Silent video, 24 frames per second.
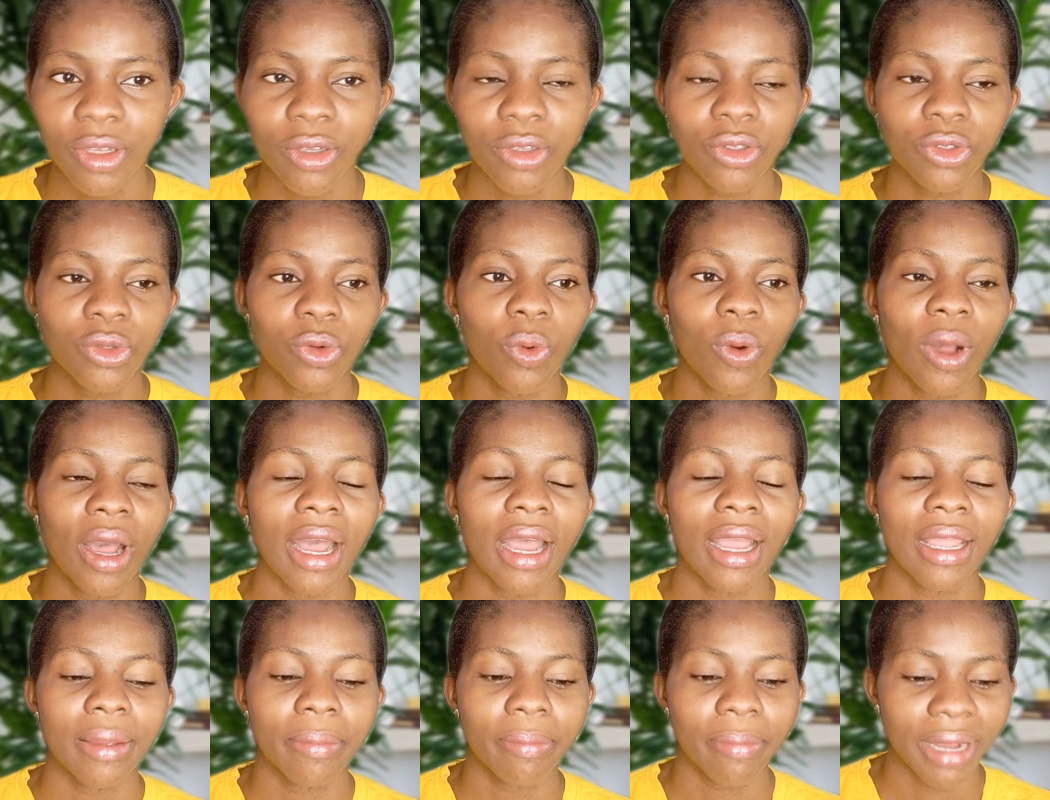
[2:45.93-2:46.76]
So
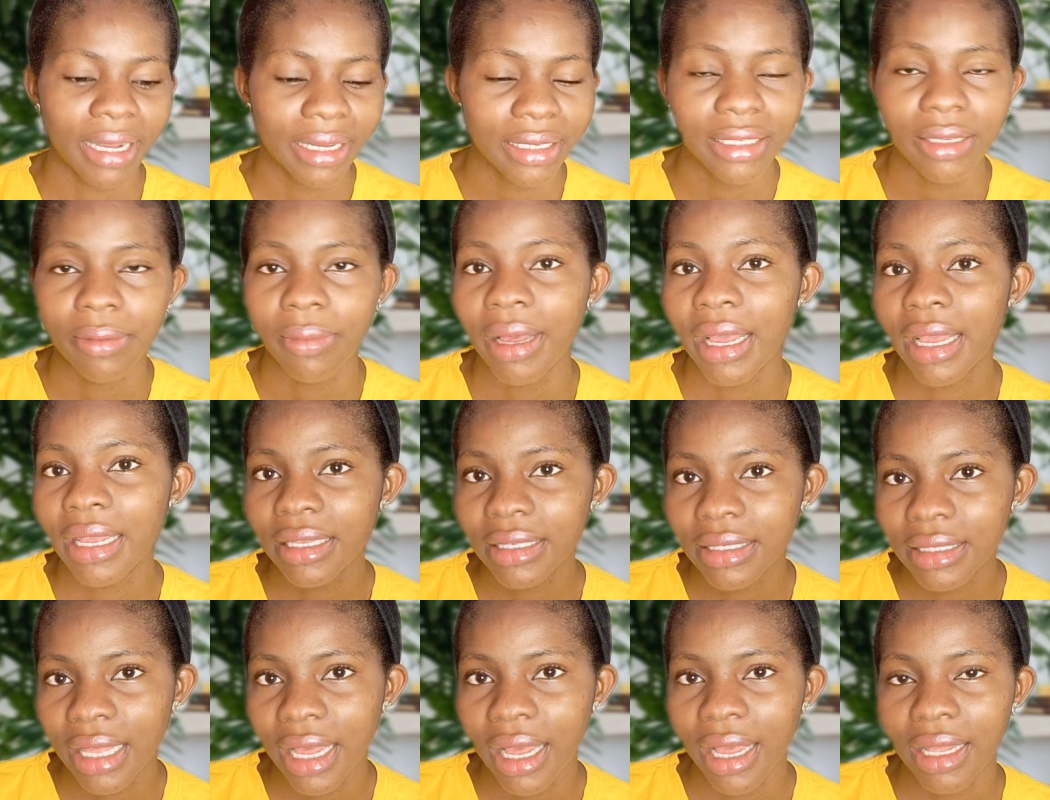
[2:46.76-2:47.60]
I
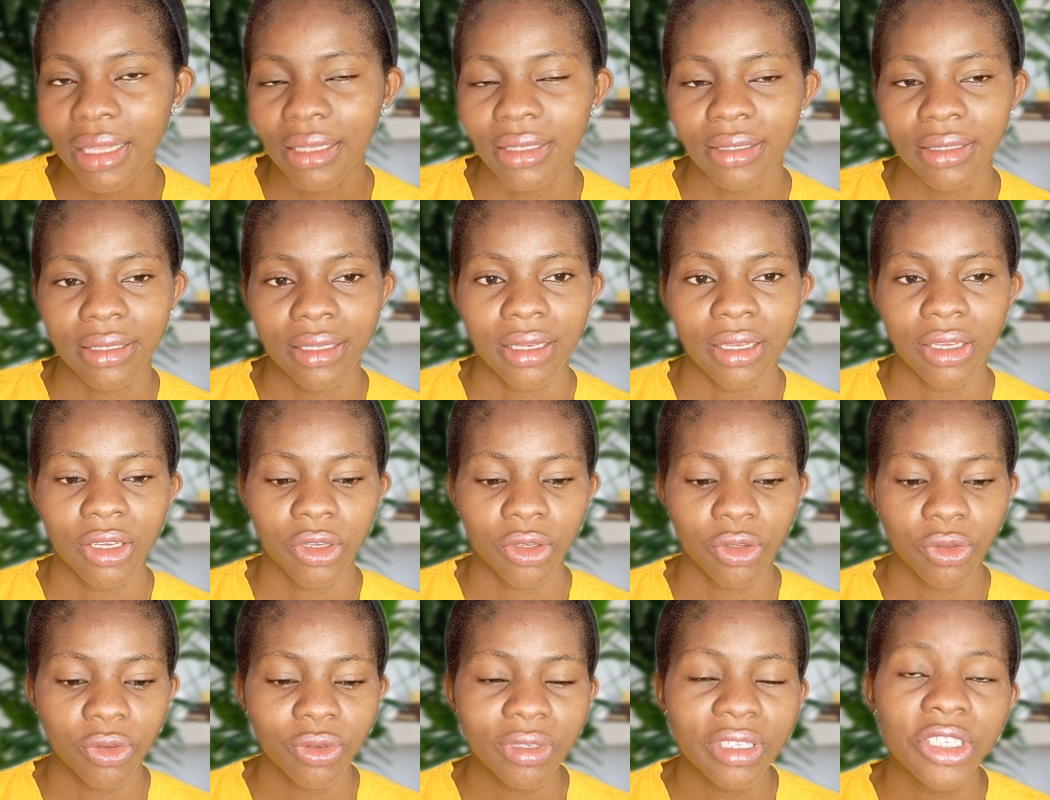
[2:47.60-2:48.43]
maximized that
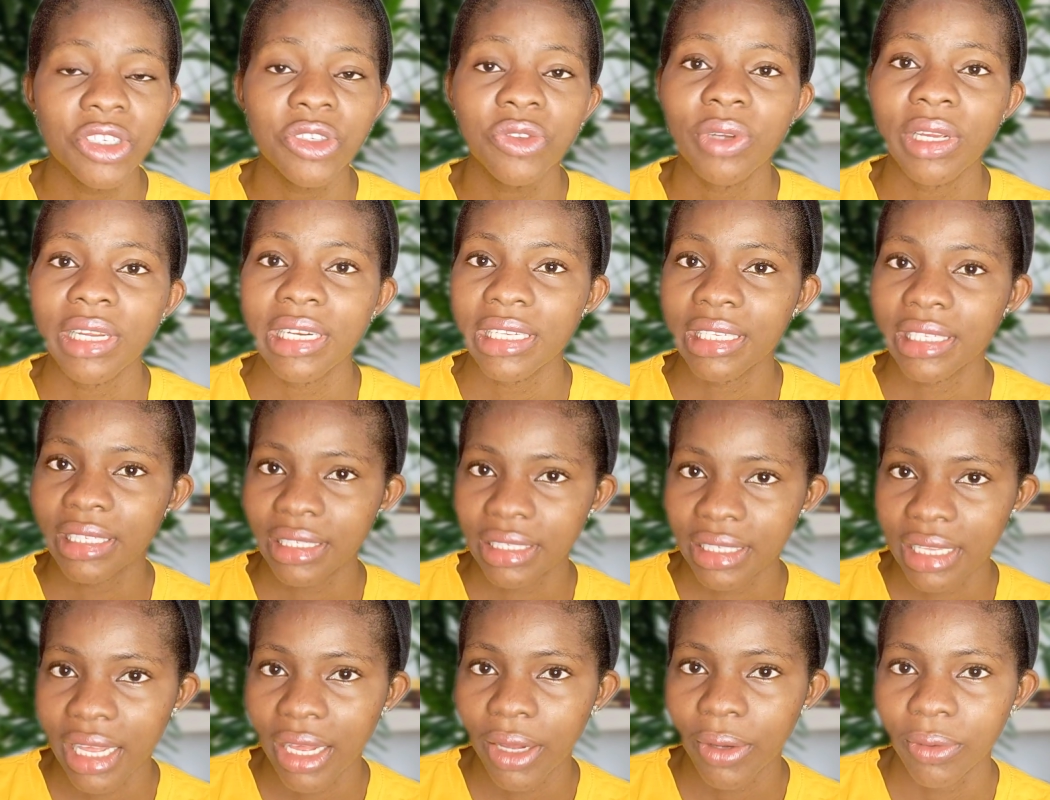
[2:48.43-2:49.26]
using trending
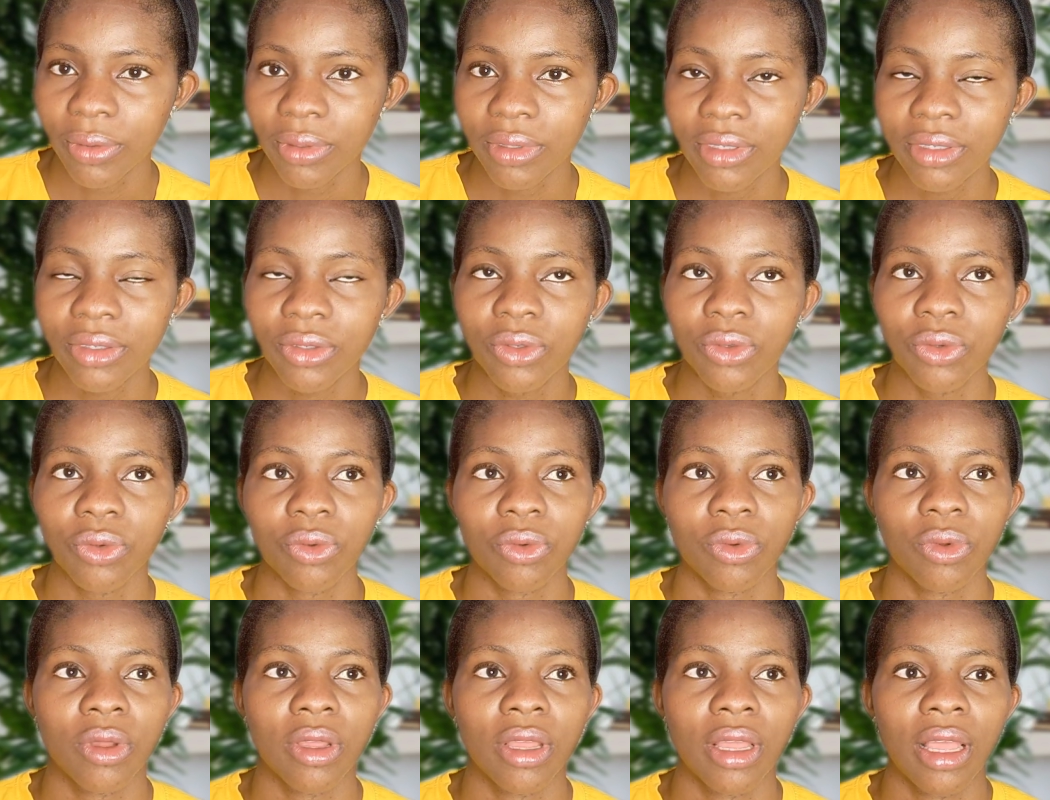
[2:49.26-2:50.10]
sounds
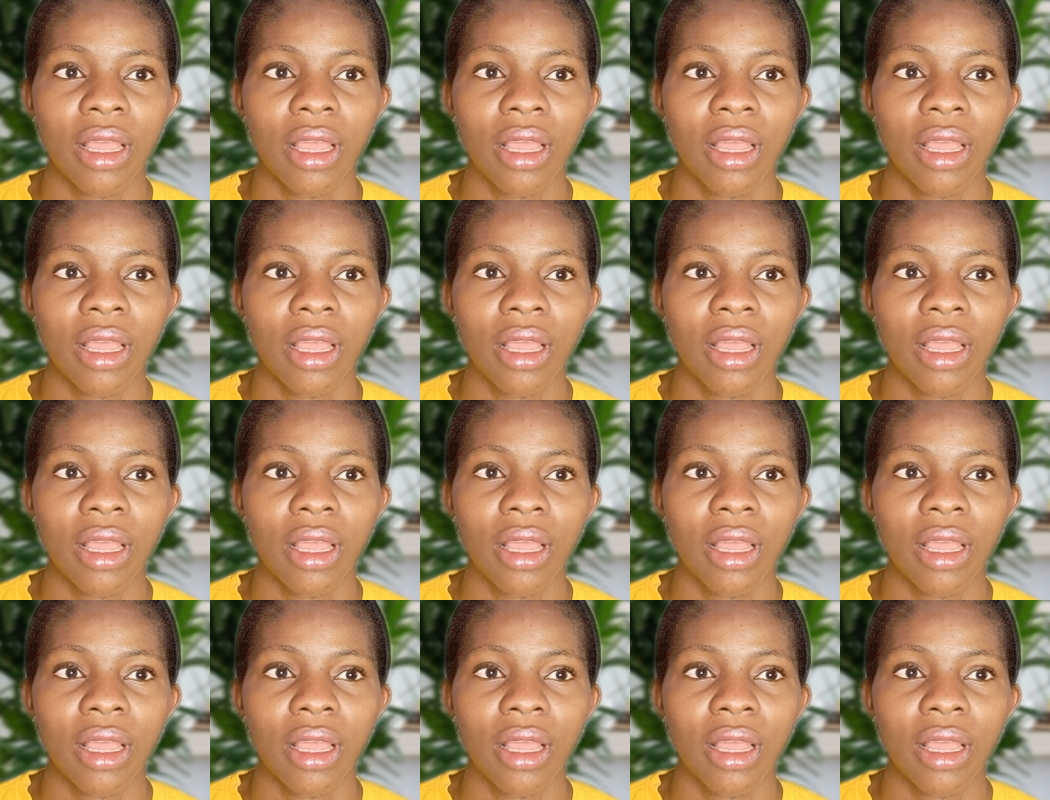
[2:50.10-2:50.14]
to